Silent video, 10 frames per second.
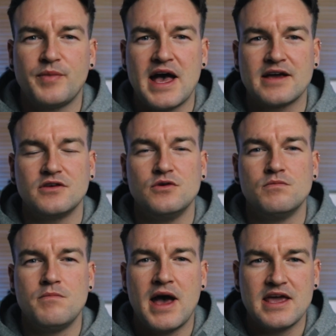bag, you
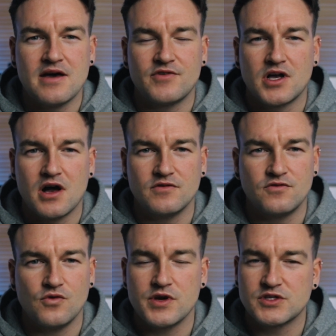may have a cover
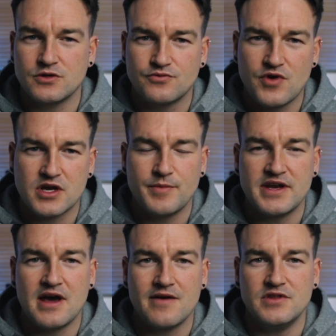for it, so I'd
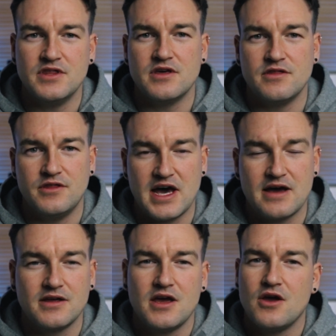recommend having that
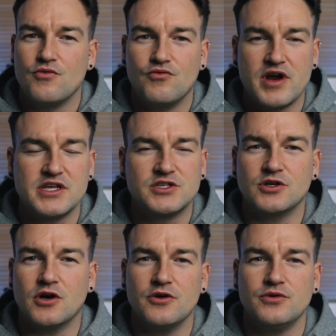ready to
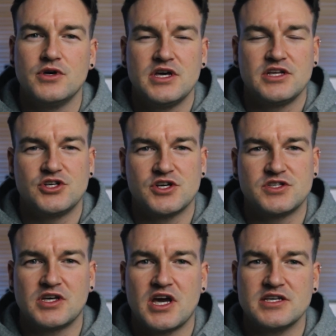go
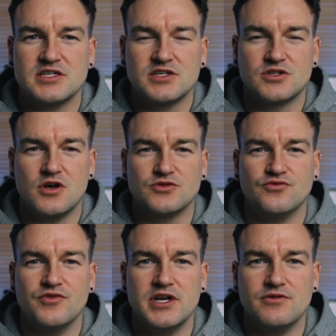just in case it starts
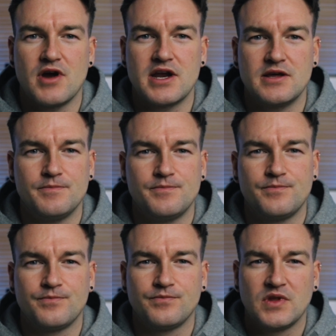really raining.
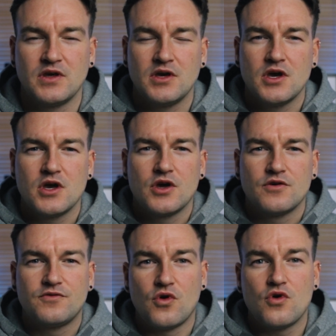
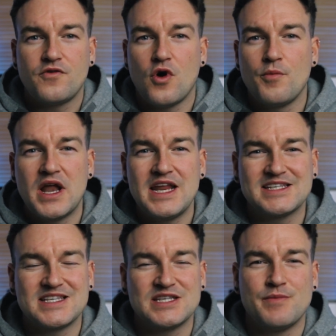Fourth on my
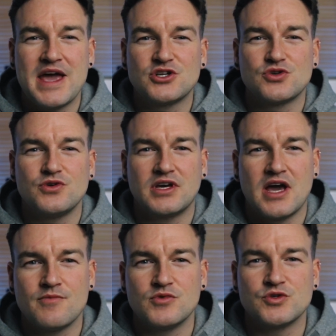list is make sure your
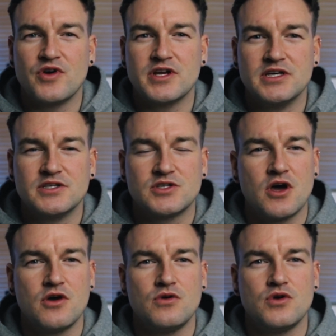camera's ready.
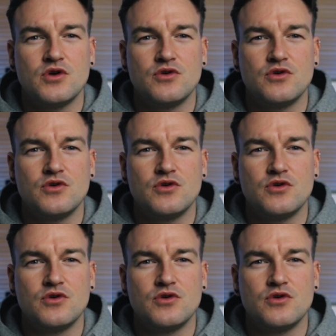So